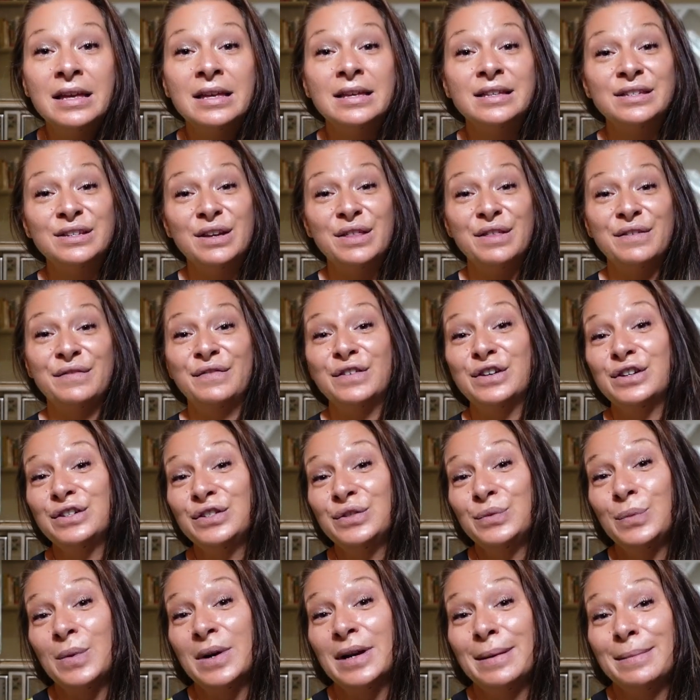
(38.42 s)
So the
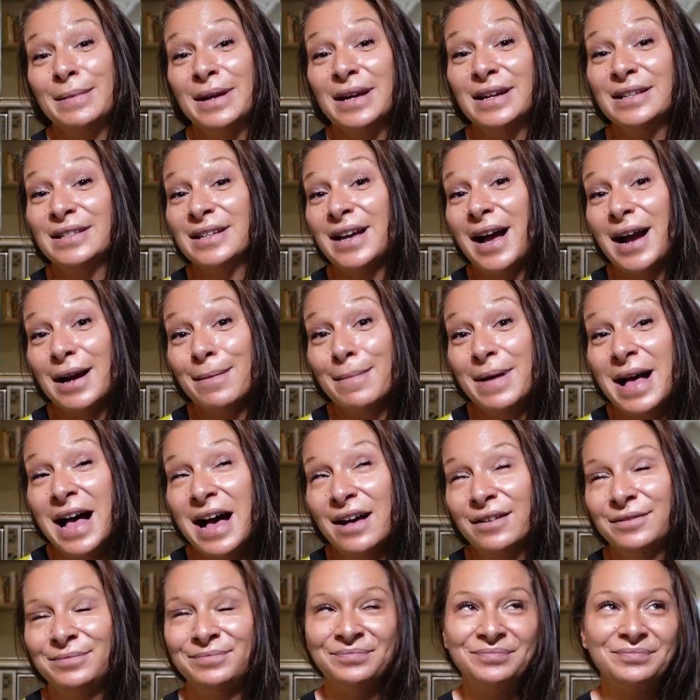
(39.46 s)
first one I'm going to talk
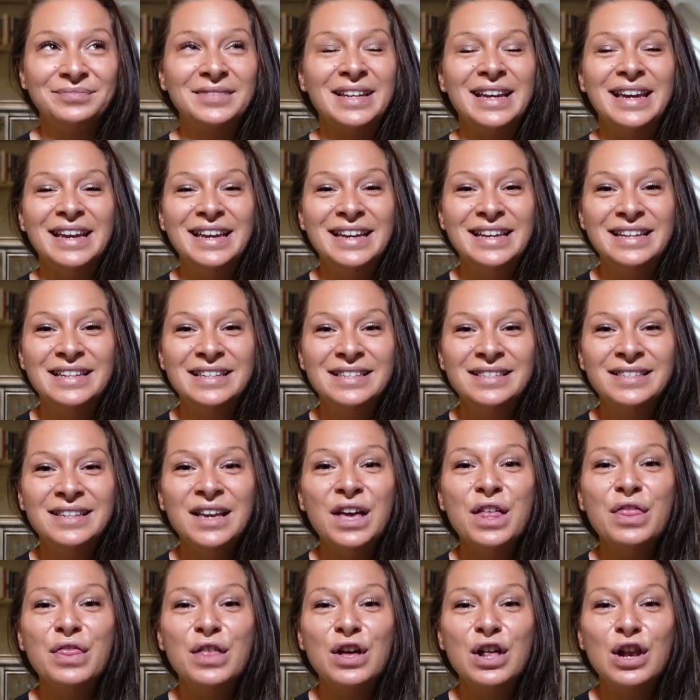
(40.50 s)
about is
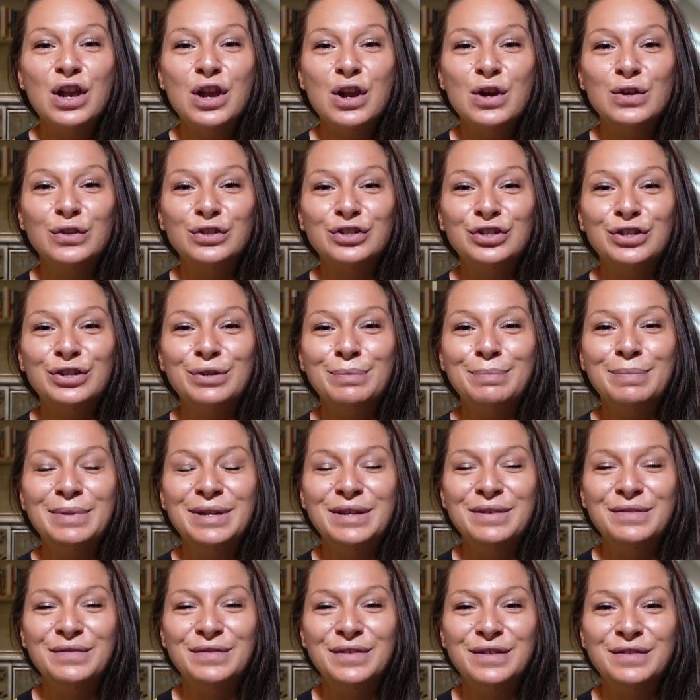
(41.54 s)
the Lotion
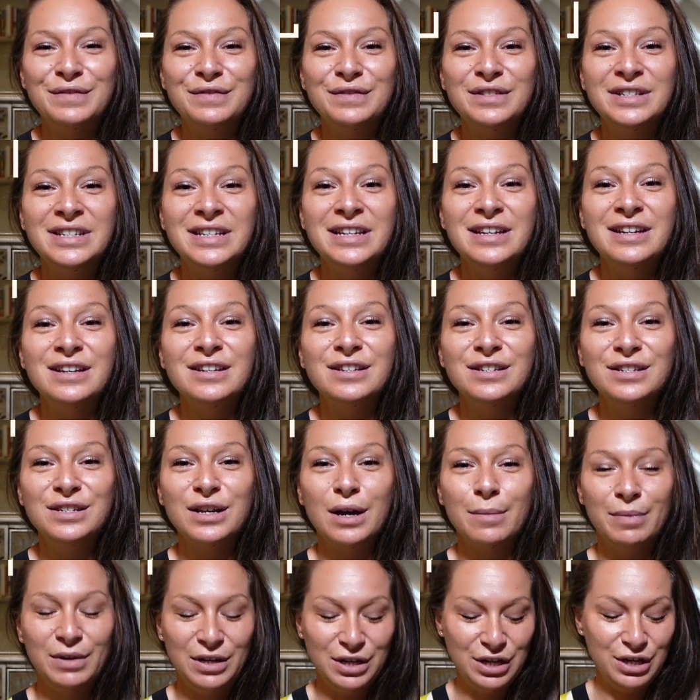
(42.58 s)

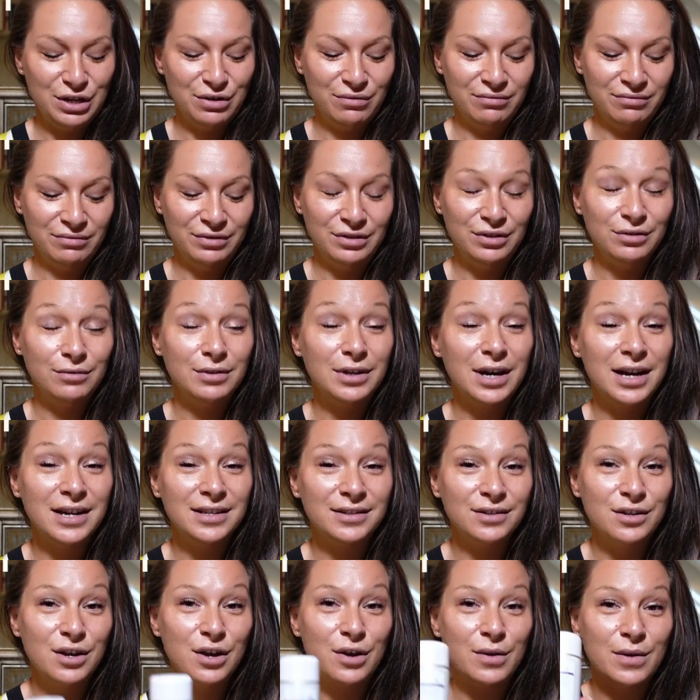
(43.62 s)
P50W. You guys
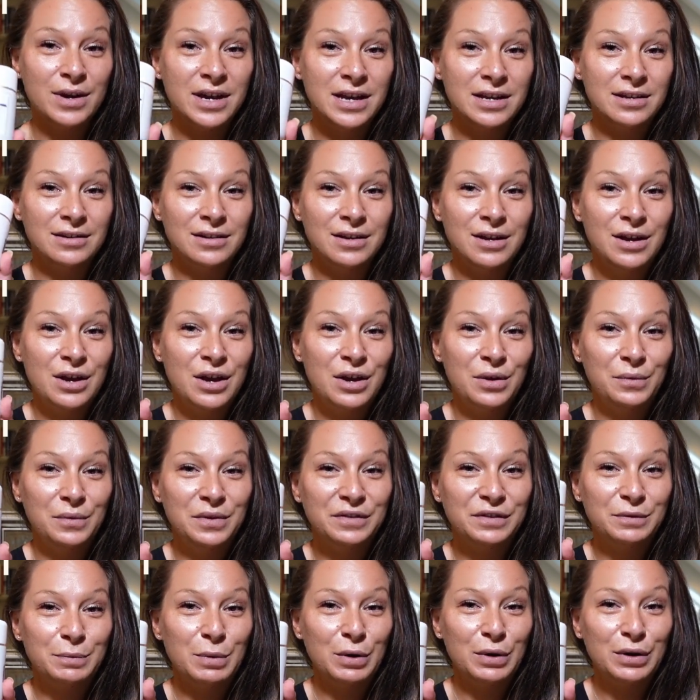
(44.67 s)
know it. We've
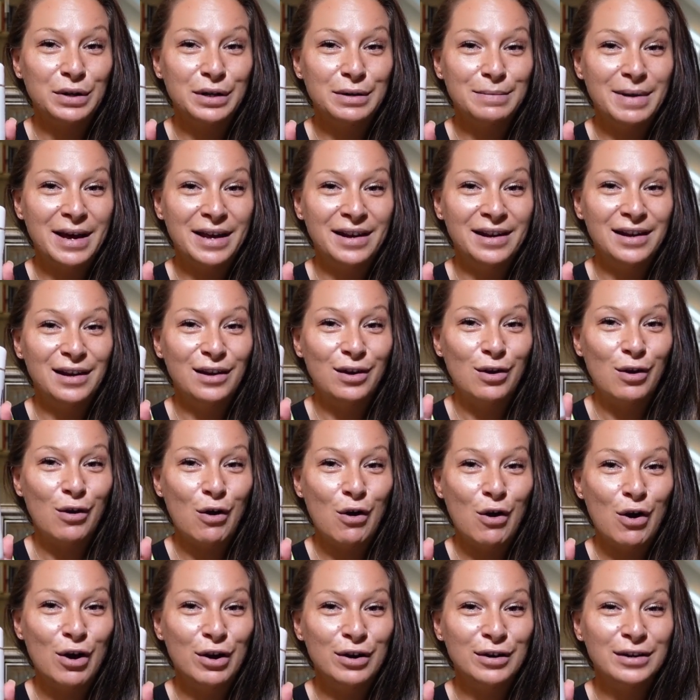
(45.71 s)
spoken about it a
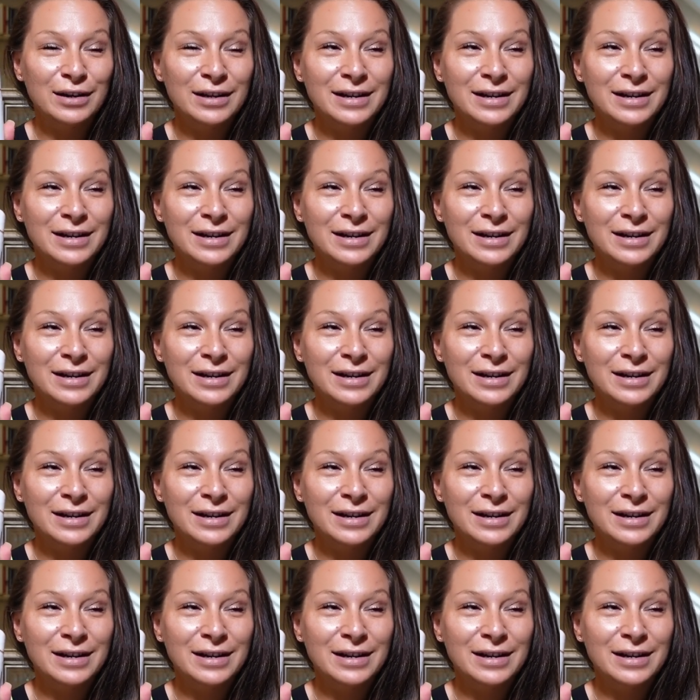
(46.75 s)
lot.